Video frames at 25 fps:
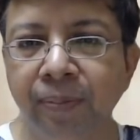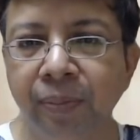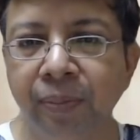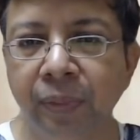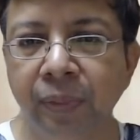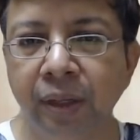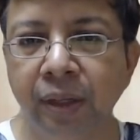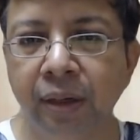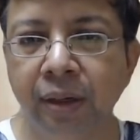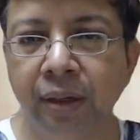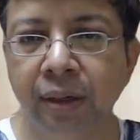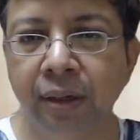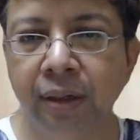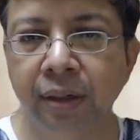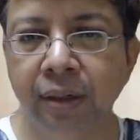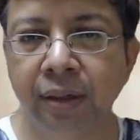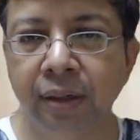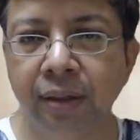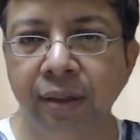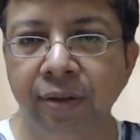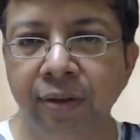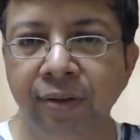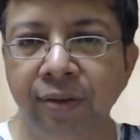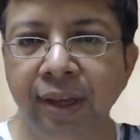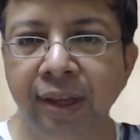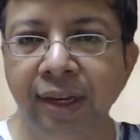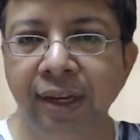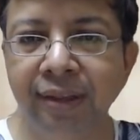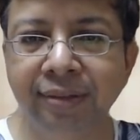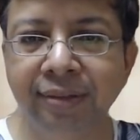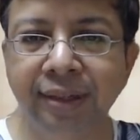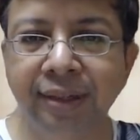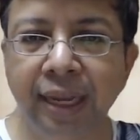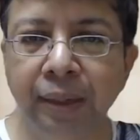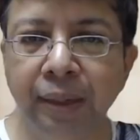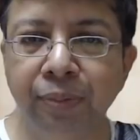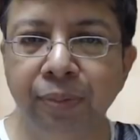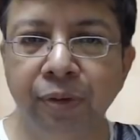There are
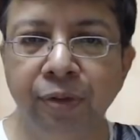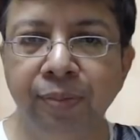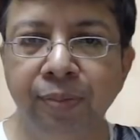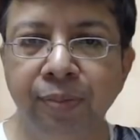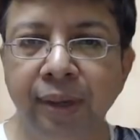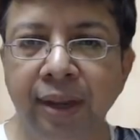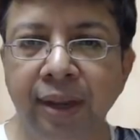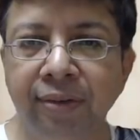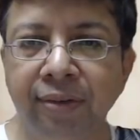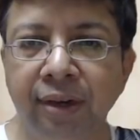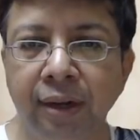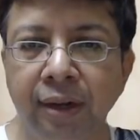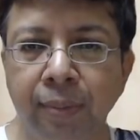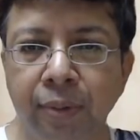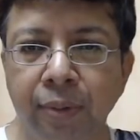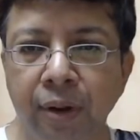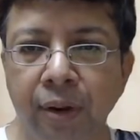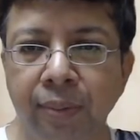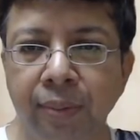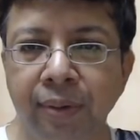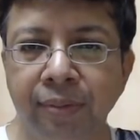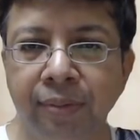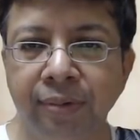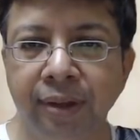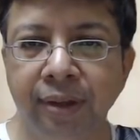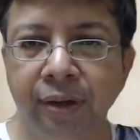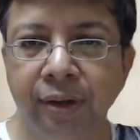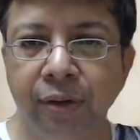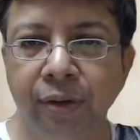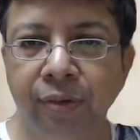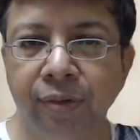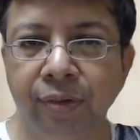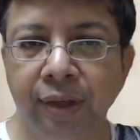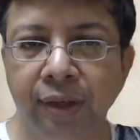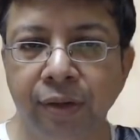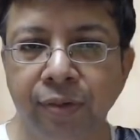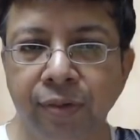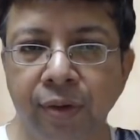various types of behavioral problems that you
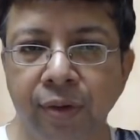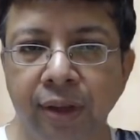face.